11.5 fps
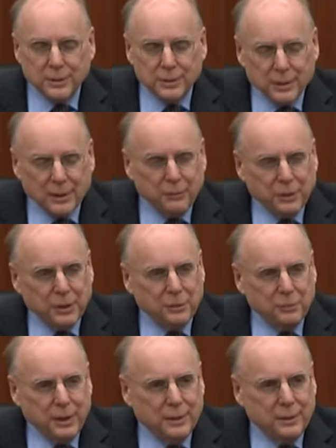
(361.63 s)
and significant
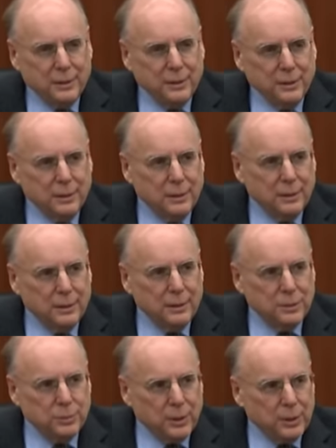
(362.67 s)
event in uh,
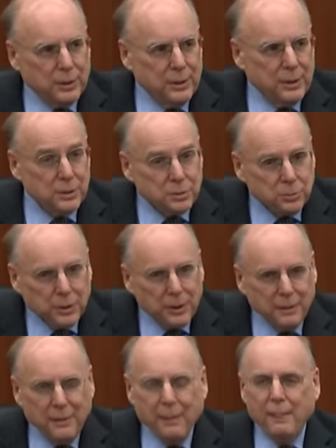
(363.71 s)
Israeli history.
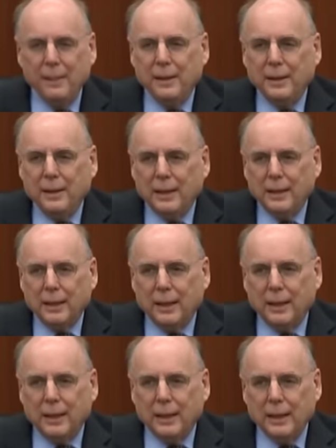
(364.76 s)

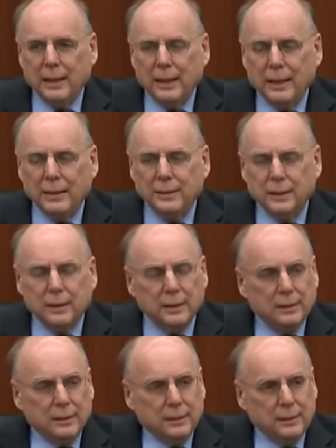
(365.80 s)
Uh, and
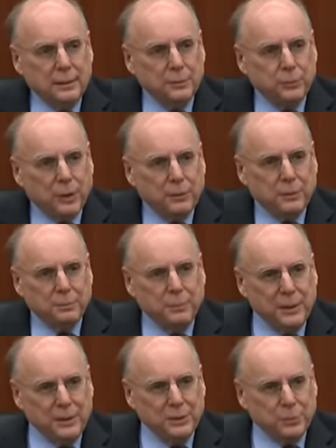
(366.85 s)
uh, in one of the
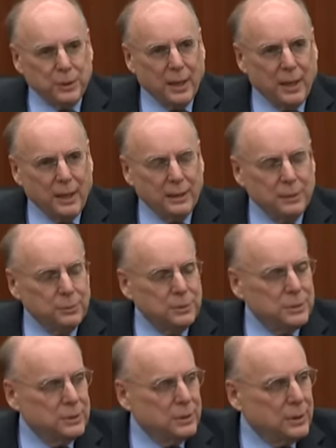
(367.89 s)
meetings we had, he
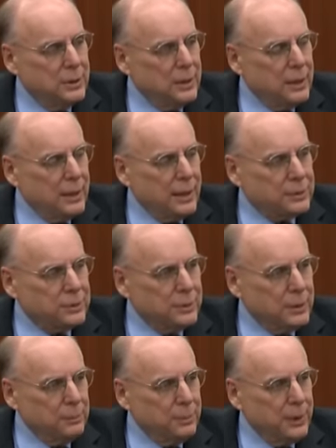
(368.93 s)
was actually
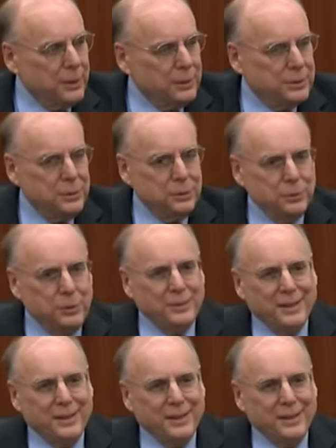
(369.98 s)
compared to